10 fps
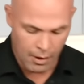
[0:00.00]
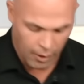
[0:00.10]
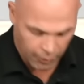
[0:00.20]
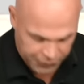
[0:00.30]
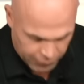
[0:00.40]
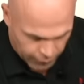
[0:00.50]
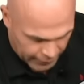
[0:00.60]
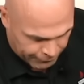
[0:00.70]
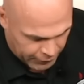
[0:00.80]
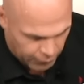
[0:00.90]
Also,
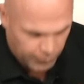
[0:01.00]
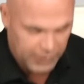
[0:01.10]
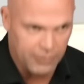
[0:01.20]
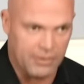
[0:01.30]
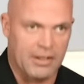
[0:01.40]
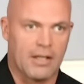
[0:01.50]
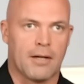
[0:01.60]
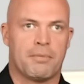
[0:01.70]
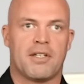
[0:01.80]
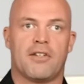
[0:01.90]
if you don't want to use a sink
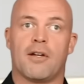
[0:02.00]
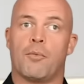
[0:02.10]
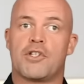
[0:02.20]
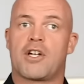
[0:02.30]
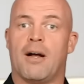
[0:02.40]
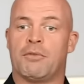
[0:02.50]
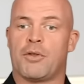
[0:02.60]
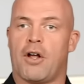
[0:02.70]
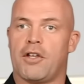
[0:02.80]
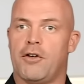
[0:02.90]
clip system, which comes
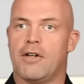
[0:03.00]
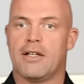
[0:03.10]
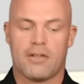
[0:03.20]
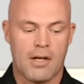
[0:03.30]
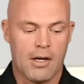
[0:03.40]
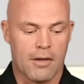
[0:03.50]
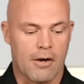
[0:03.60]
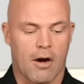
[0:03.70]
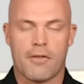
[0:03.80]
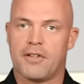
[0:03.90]
with all units,
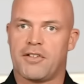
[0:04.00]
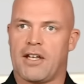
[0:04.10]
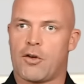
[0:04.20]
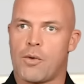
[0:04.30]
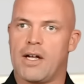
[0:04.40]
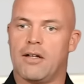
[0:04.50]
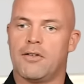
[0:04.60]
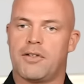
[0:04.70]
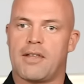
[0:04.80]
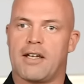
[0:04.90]
there are the sink
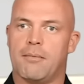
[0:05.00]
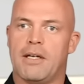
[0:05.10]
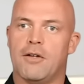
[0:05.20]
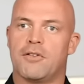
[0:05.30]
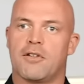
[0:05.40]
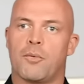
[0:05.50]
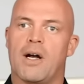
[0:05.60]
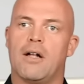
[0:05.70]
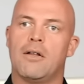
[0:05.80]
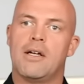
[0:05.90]
rails that can be used as
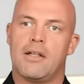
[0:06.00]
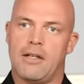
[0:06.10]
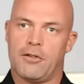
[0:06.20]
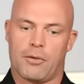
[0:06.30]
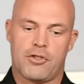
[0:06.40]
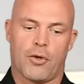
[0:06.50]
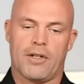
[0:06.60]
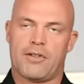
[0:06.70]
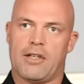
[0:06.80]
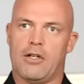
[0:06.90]
well. These will
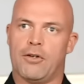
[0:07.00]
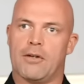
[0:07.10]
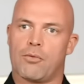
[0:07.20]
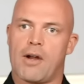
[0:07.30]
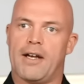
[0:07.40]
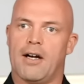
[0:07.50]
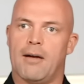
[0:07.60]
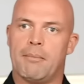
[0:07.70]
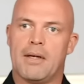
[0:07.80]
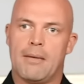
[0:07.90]
joist the unit right
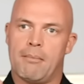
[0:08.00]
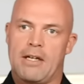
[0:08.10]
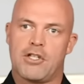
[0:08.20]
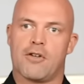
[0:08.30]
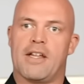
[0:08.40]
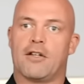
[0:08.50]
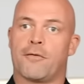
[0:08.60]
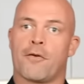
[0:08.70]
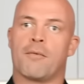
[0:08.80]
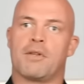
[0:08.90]
up, make sure that it's
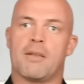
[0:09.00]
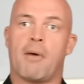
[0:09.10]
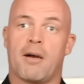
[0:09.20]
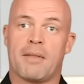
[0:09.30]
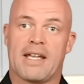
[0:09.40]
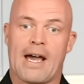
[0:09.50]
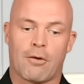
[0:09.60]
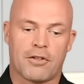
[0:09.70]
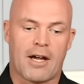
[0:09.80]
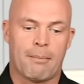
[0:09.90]
firm to the bottom of the
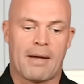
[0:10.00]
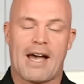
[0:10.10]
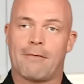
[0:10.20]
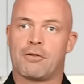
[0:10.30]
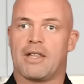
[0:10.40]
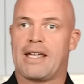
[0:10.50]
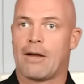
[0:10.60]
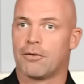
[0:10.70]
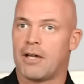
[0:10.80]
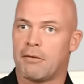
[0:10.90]
countertop after the
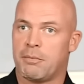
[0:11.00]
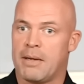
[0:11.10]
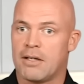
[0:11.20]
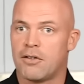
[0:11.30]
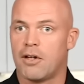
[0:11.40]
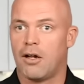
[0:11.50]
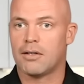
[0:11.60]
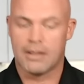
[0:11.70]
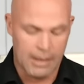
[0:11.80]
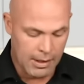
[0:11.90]
countertop's been installed.